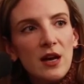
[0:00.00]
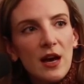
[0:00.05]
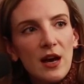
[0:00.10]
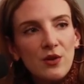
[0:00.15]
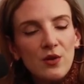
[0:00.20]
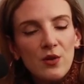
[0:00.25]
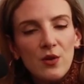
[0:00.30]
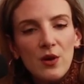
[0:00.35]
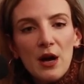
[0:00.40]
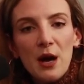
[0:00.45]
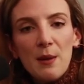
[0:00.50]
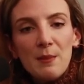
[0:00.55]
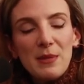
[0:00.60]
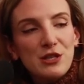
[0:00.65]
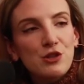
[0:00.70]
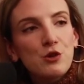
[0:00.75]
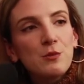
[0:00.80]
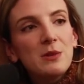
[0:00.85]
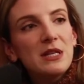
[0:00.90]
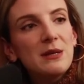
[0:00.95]
I
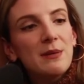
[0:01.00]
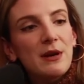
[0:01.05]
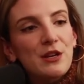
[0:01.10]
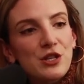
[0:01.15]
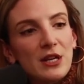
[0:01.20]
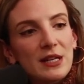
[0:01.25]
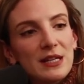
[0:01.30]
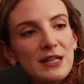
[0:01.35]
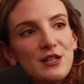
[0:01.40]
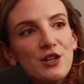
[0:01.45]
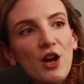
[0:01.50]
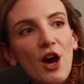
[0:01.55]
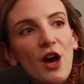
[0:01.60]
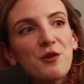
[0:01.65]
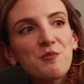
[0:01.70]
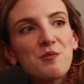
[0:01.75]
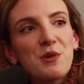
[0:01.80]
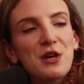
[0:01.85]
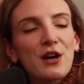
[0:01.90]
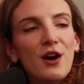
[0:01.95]
know.
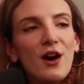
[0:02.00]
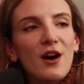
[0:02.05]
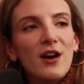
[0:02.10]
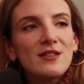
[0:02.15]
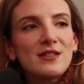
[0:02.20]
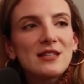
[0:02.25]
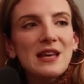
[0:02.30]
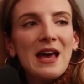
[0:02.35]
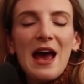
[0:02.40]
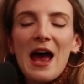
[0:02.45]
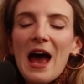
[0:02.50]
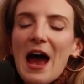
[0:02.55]
Not because...